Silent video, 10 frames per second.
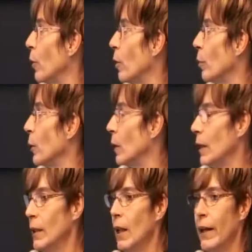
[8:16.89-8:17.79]

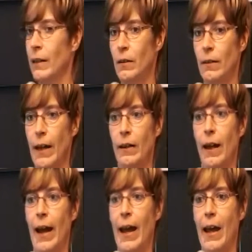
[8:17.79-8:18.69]
portable light
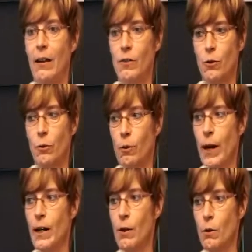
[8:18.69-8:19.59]
that hangs
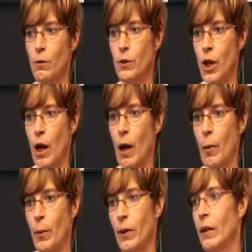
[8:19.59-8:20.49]
right over top